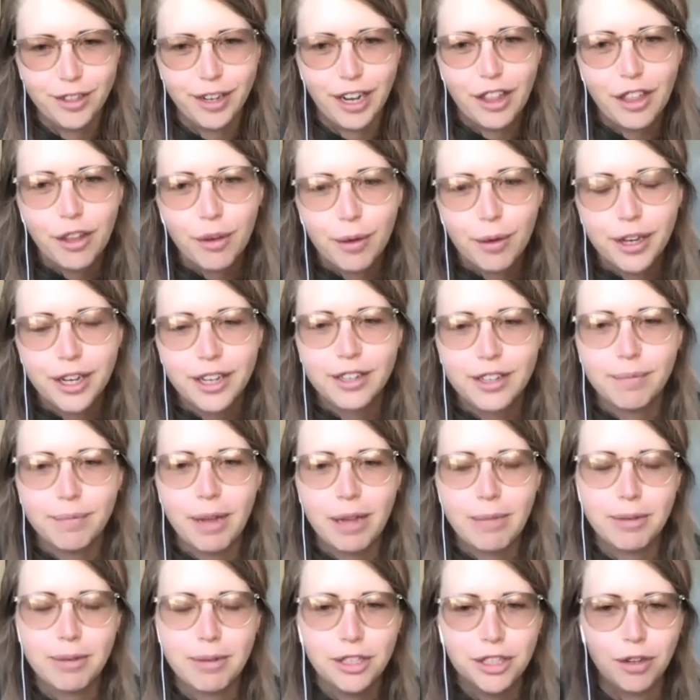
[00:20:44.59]
I thought we could
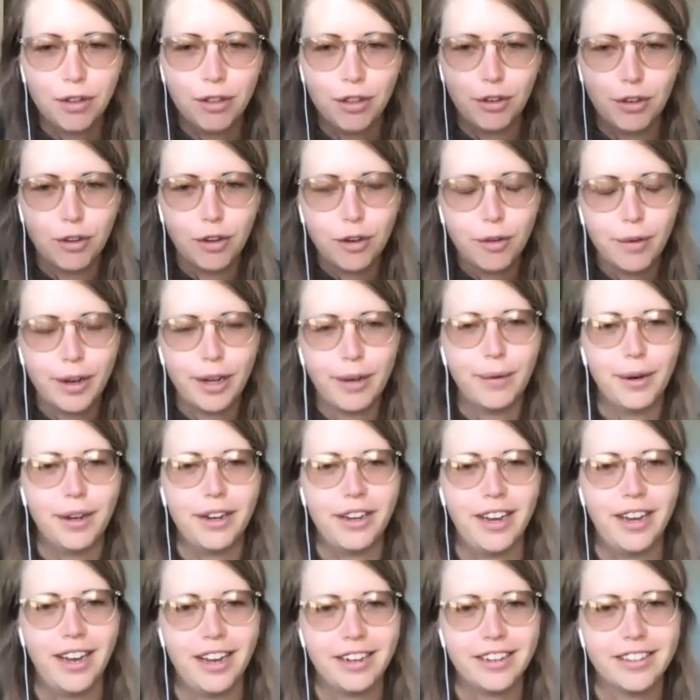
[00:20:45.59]
maybe show the Norway
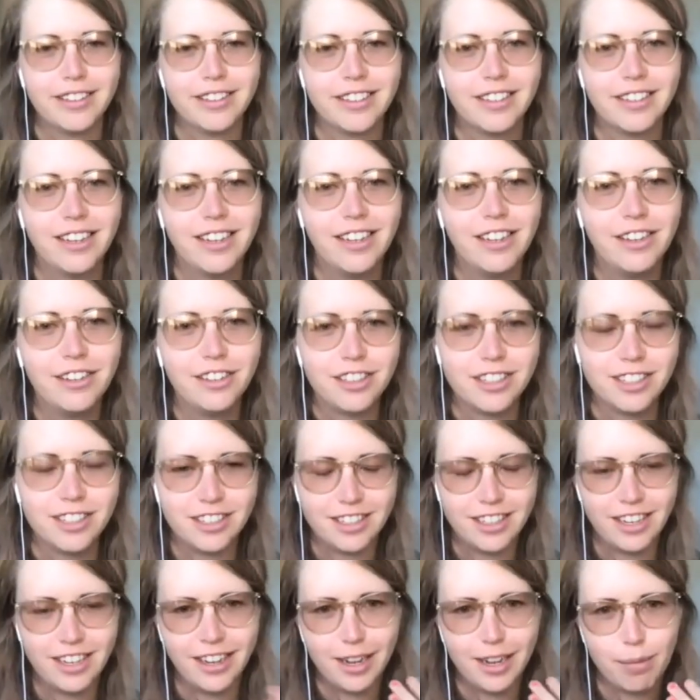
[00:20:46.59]
one next, just
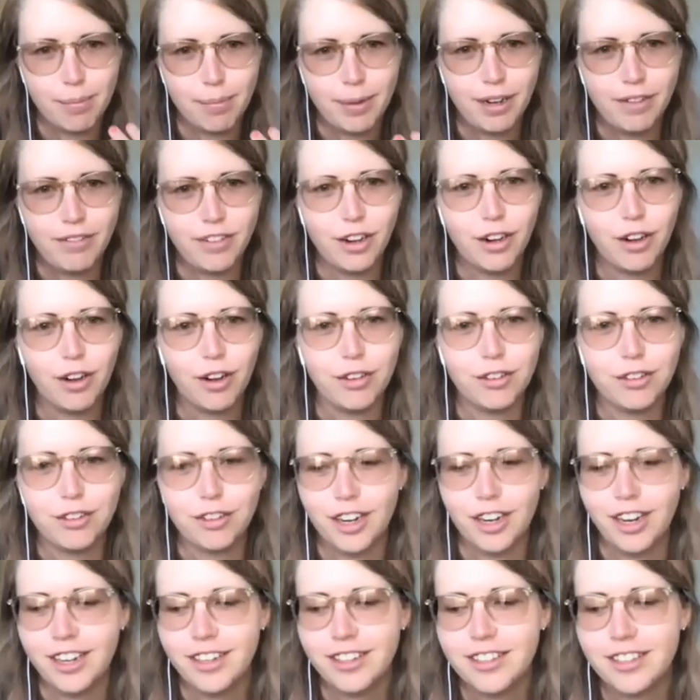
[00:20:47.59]
as like a bit of a
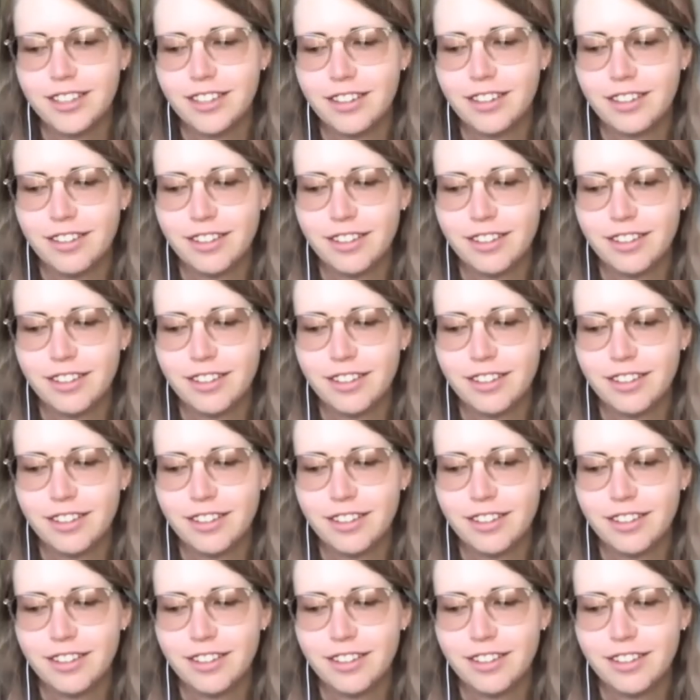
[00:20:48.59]
contrast.